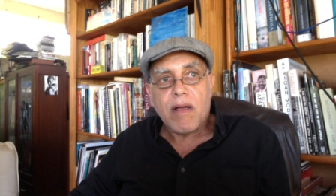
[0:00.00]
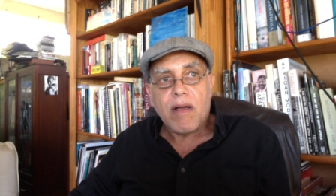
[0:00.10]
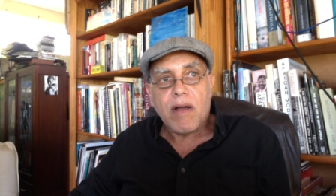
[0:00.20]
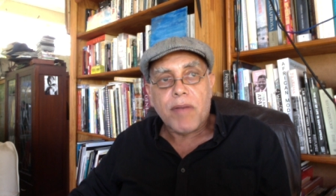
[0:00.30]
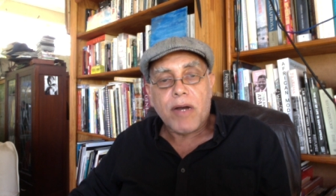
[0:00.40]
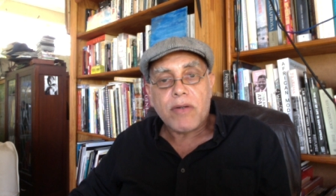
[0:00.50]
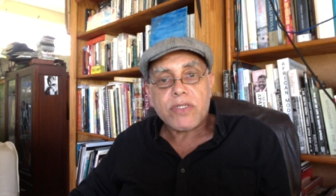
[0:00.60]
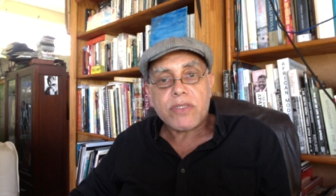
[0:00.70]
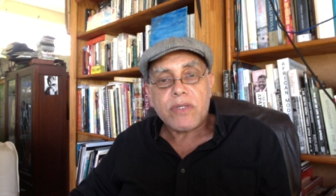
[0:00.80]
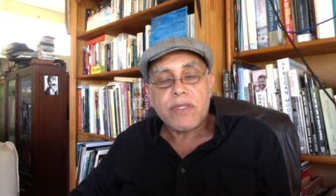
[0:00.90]

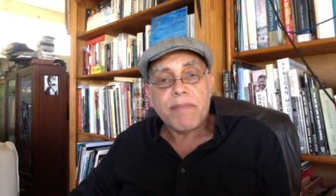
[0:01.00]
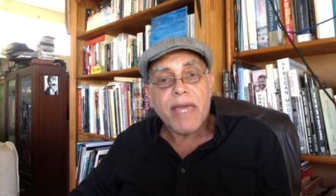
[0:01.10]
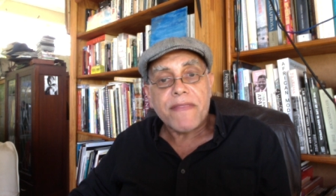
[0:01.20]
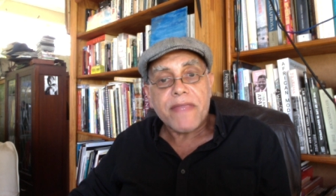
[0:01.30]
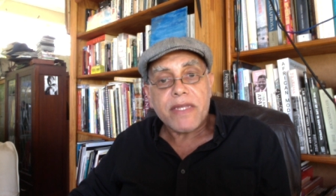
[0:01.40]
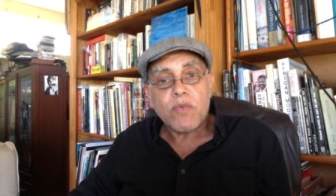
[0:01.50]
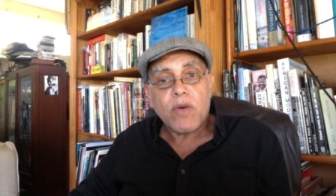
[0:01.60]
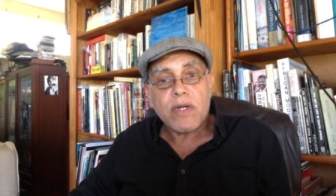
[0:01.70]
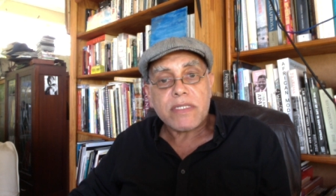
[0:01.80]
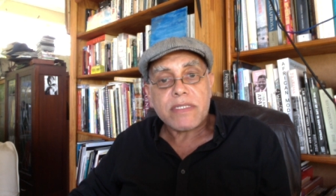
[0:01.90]
about the man that he
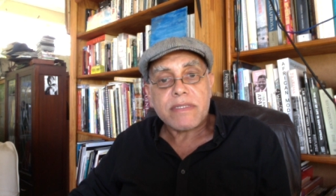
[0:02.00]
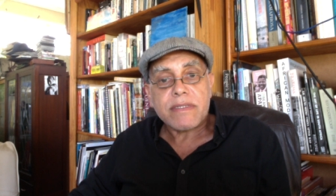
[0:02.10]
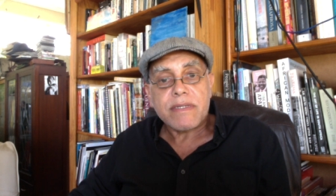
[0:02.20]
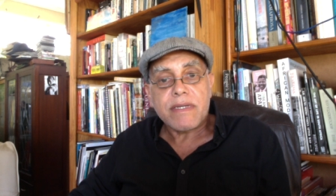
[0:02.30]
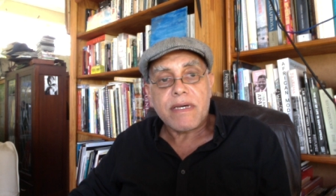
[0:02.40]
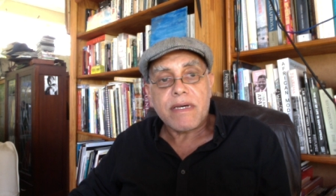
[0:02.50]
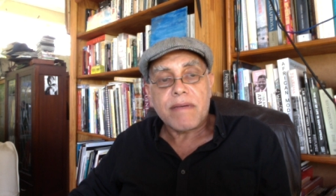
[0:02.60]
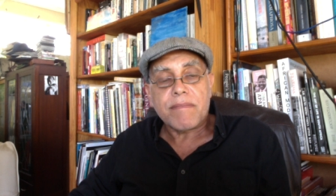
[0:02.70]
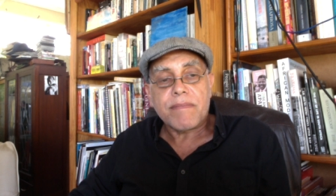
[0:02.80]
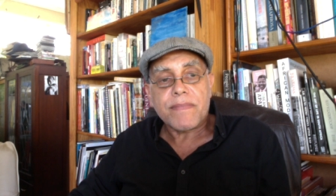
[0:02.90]
was
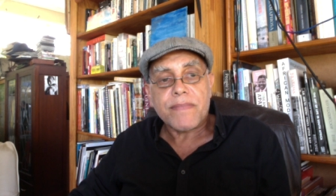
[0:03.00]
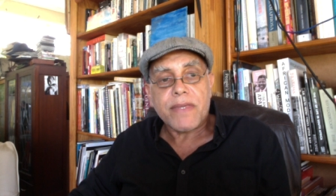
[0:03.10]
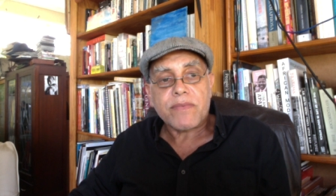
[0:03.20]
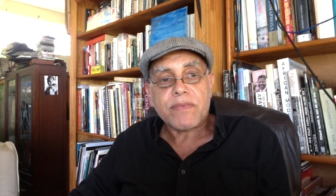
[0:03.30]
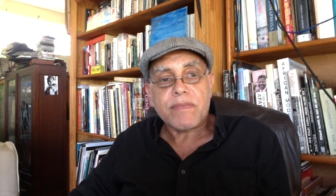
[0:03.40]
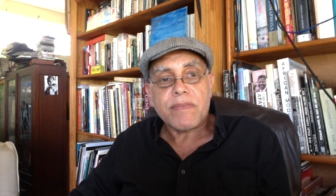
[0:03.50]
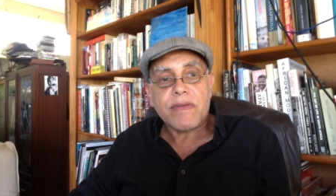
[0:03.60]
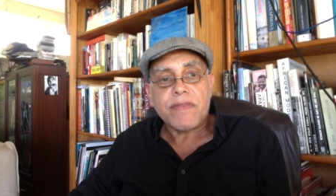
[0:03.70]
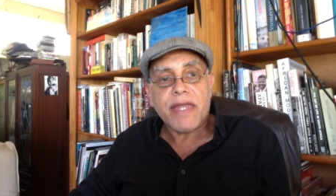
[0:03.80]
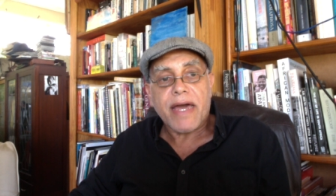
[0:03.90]

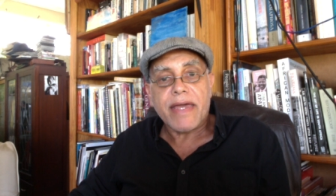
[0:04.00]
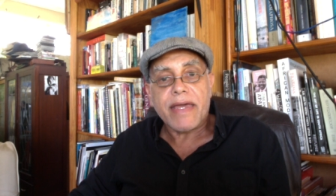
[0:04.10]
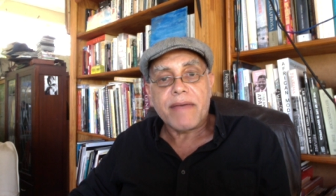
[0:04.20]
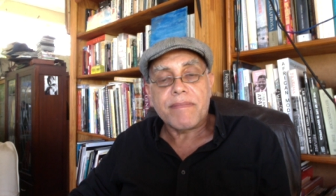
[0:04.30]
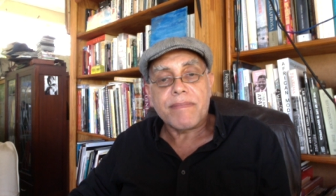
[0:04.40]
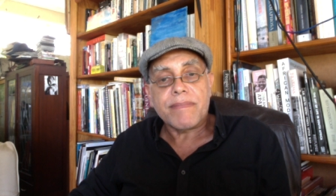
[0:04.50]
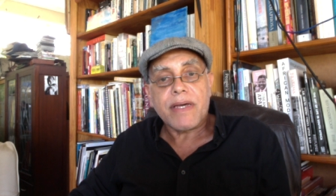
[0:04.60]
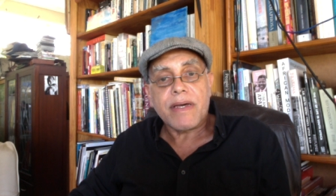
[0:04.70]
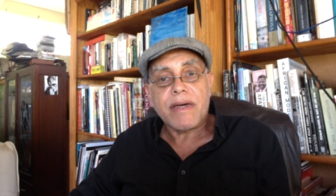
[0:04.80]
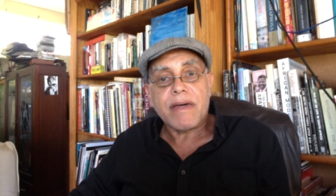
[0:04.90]
that I am
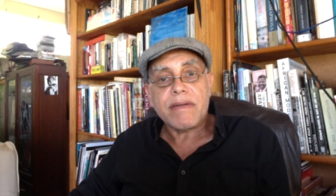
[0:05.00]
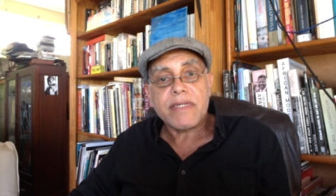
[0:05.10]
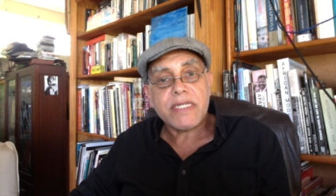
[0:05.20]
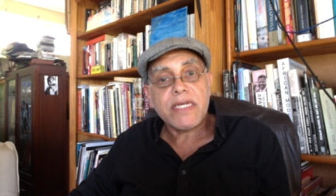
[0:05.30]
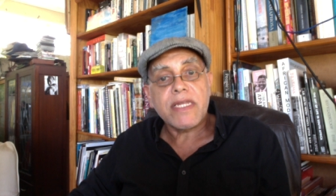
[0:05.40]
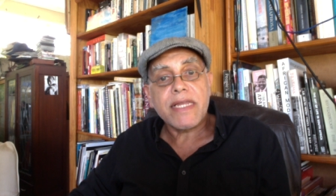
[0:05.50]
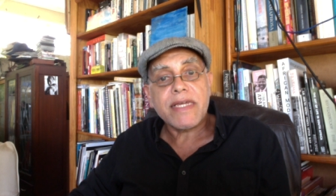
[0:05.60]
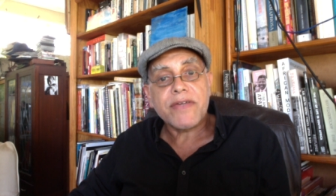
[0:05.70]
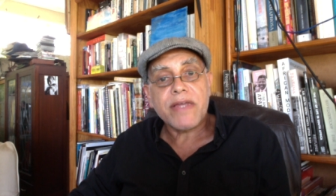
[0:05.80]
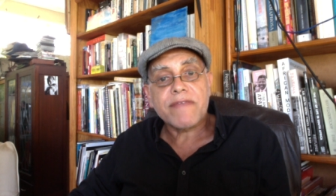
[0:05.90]
eternally
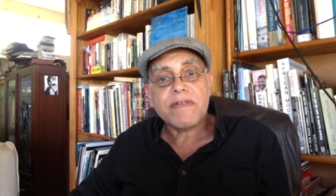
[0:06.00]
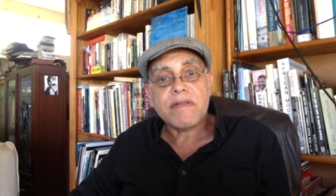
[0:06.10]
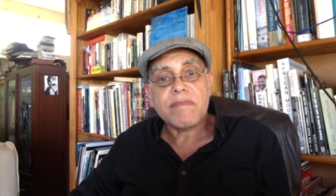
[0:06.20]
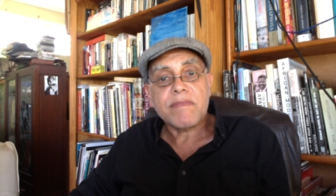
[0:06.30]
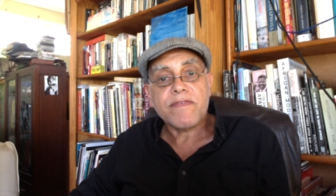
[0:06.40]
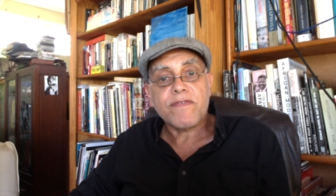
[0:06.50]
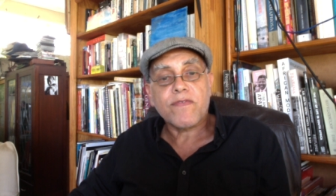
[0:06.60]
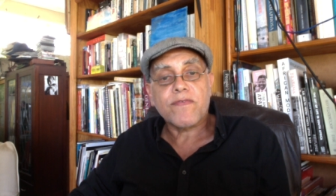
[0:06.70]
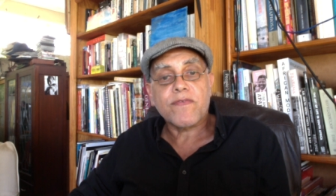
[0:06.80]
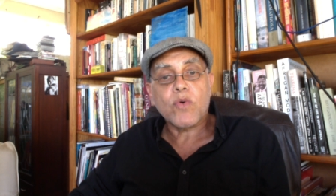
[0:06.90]
grateful
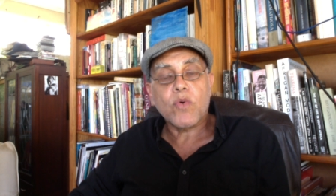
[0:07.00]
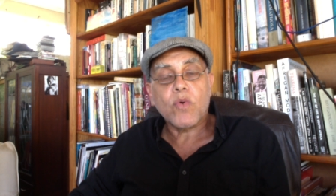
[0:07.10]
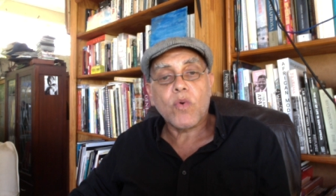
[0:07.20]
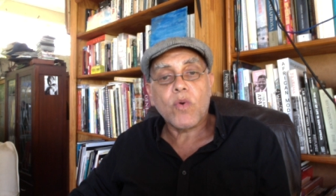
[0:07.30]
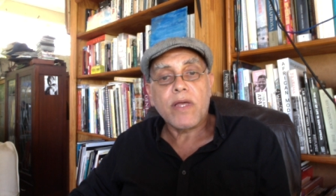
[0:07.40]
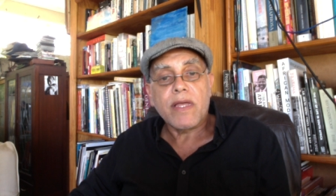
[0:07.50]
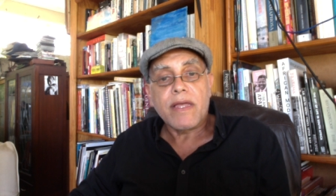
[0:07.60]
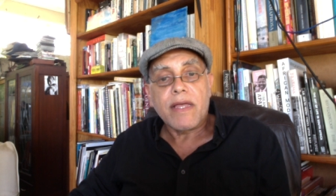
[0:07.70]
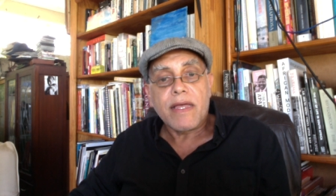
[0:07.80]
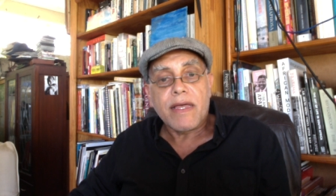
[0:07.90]
for
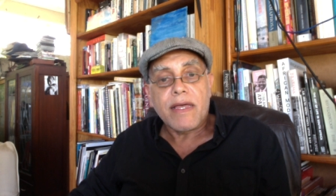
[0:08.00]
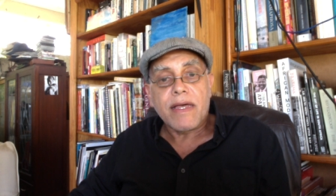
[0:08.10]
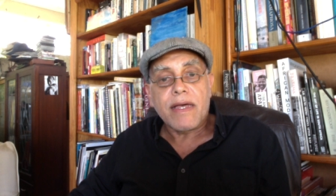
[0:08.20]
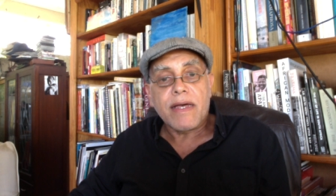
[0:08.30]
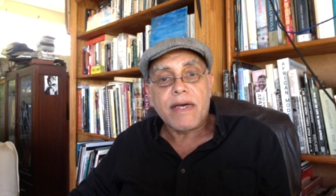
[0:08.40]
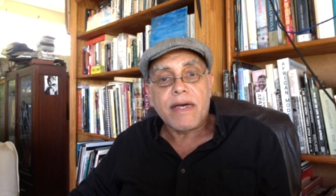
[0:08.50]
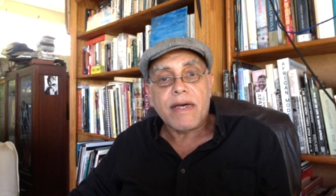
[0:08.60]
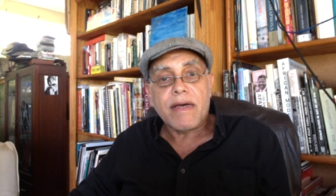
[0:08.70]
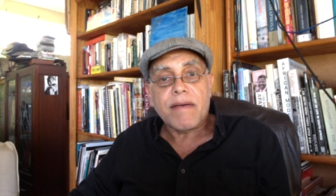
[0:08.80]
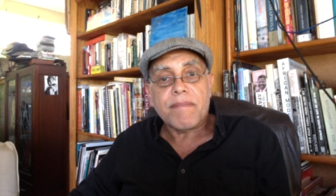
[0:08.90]

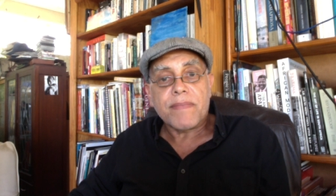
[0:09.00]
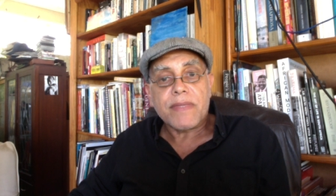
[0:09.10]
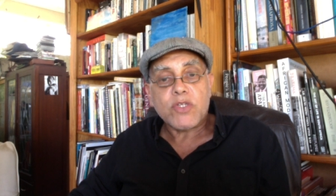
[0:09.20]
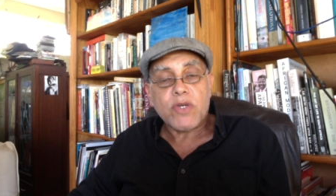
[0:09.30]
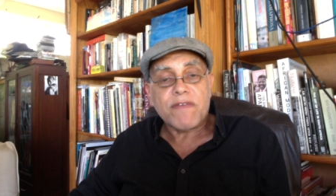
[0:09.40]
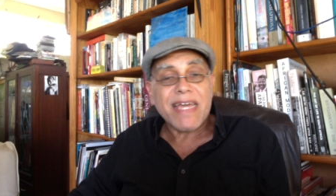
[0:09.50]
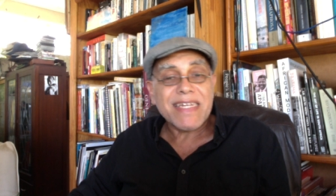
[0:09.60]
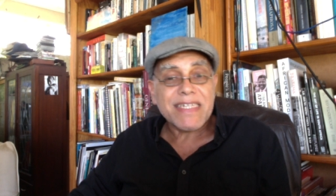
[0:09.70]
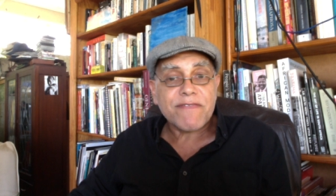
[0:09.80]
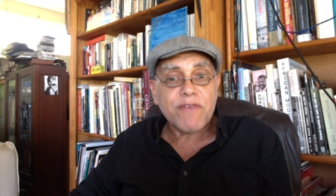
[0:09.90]
to have
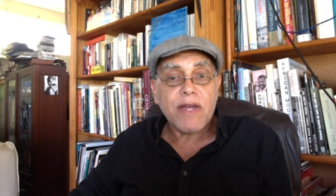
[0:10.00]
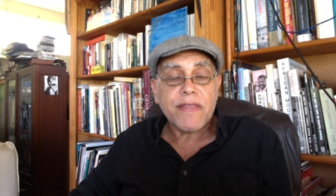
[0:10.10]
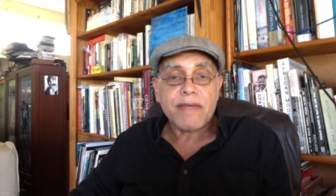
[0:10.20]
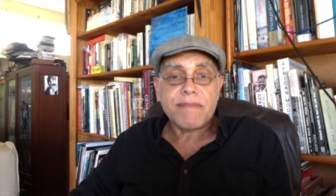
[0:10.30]
had as a father,